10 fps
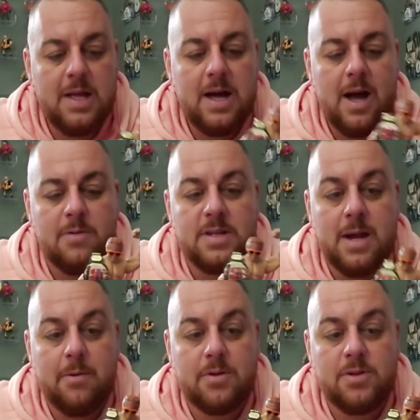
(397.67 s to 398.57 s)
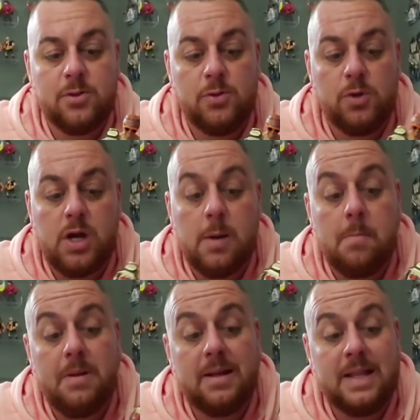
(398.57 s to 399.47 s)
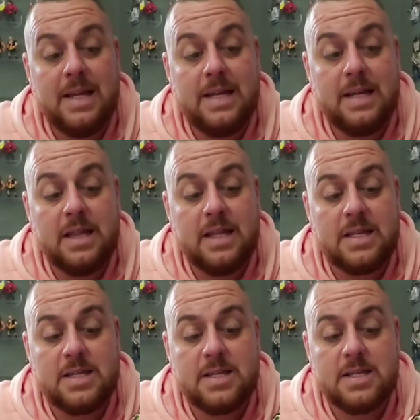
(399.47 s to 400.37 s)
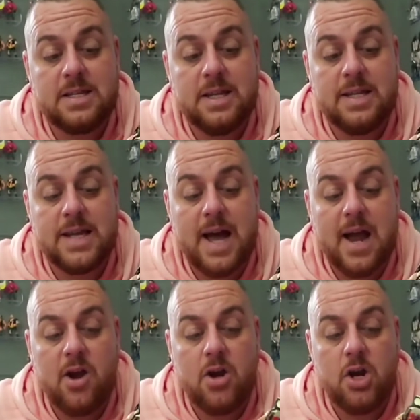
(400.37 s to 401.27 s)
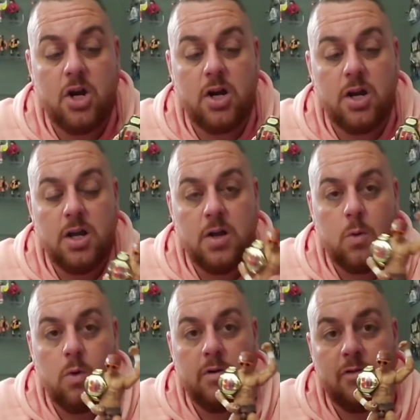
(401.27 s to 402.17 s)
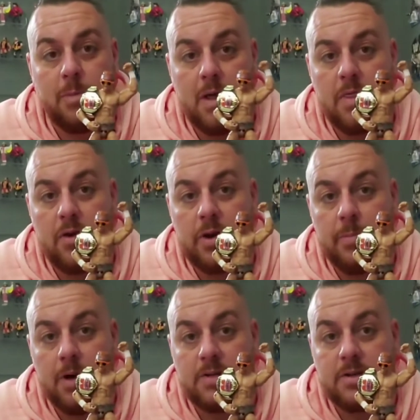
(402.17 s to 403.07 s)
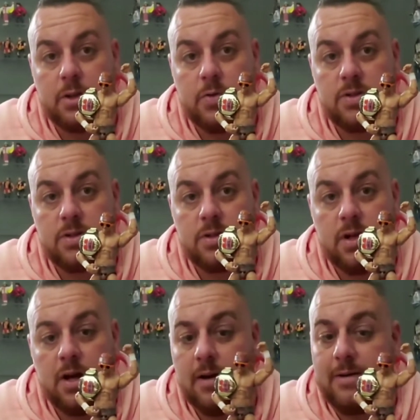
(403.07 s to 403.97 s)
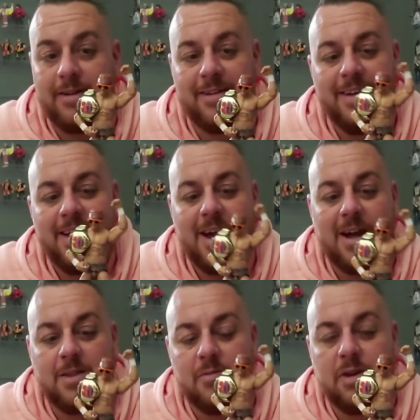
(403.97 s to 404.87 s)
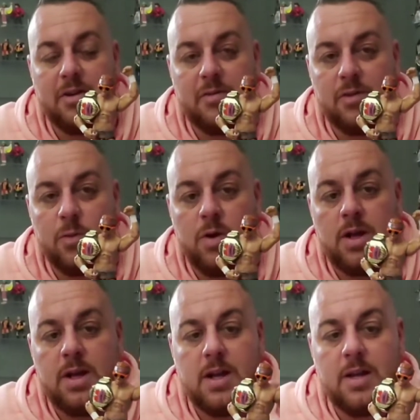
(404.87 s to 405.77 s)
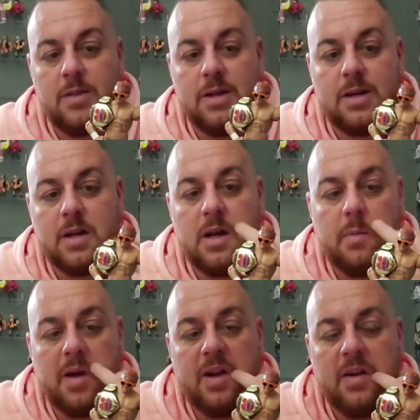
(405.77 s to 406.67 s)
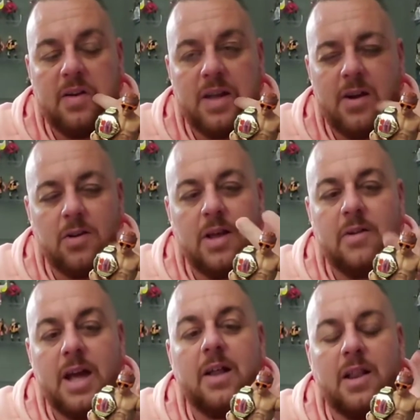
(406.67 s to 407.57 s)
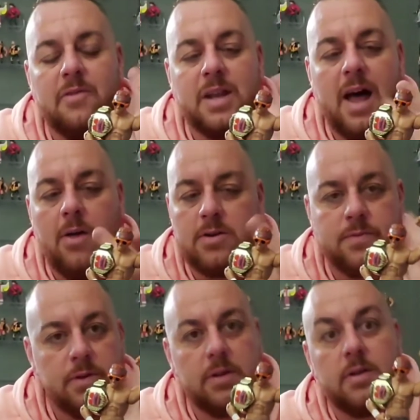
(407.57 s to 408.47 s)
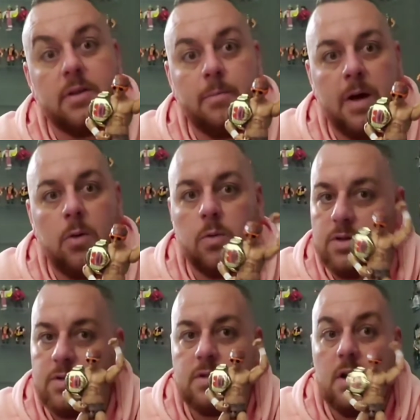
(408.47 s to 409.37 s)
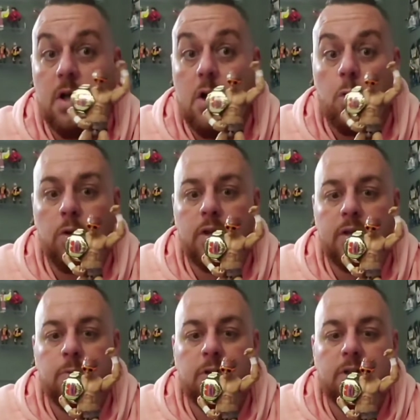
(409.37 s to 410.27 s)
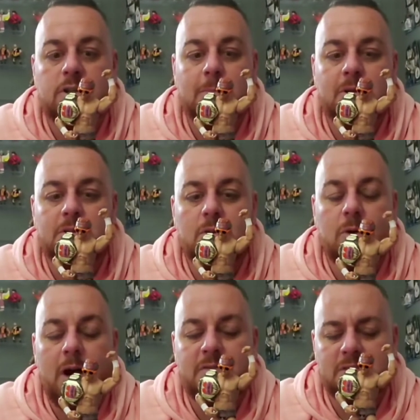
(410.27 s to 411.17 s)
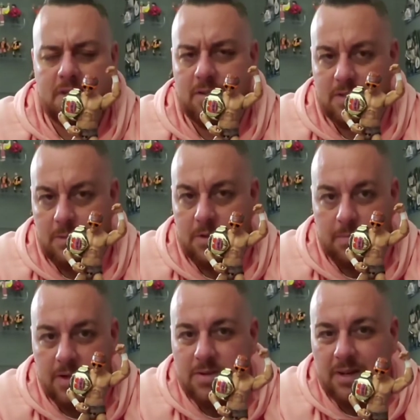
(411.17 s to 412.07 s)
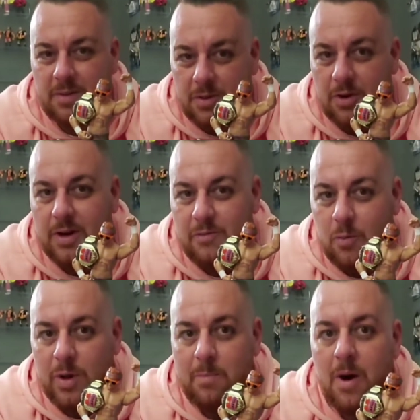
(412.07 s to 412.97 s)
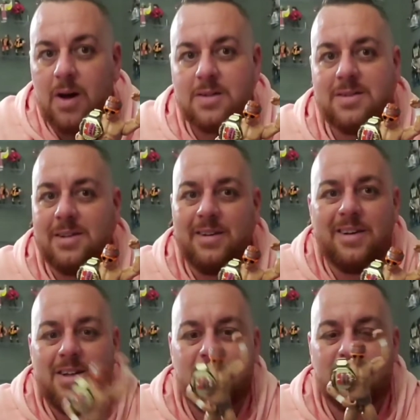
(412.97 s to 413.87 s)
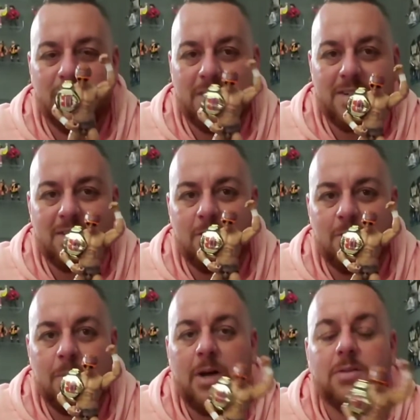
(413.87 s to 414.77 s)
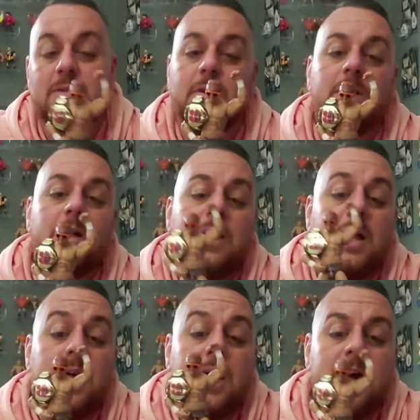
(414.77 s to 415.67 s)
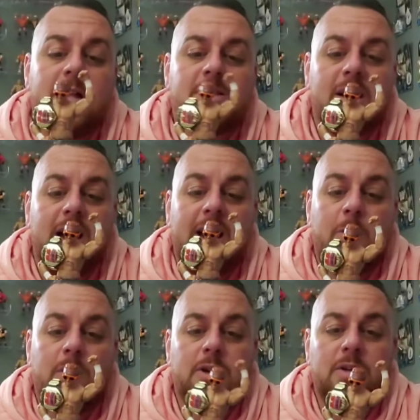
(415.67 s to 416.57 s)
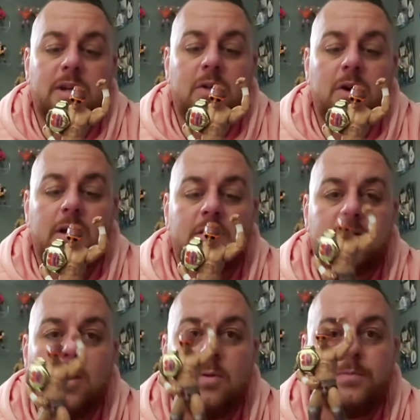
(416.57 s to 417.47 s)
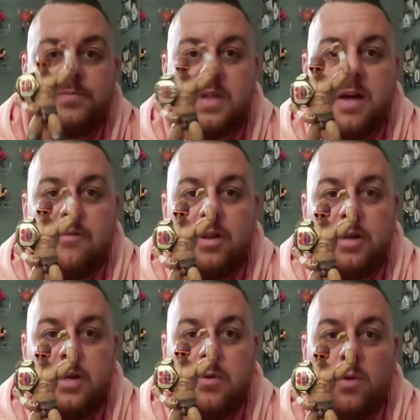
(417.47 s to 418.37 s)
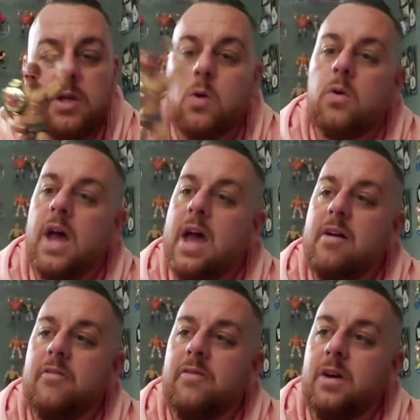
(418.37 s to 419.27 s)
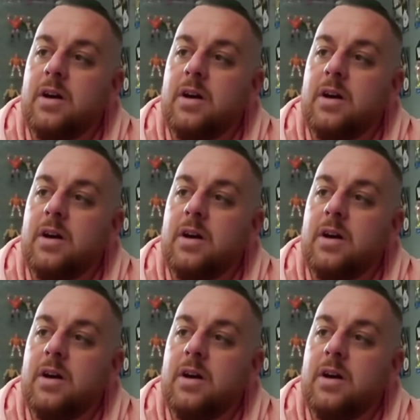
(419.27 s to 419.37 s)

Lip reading: I was able to complete this entire one for about 30 bucks loose. I got the figure for 20, and I think I paid 10 or 11, $11 for the belt, which is really, really cheap, because I've seen some of the belts like 30, 40 bucks just for this little belt. So it's I got a really good deal on it. So definitely really cool to have.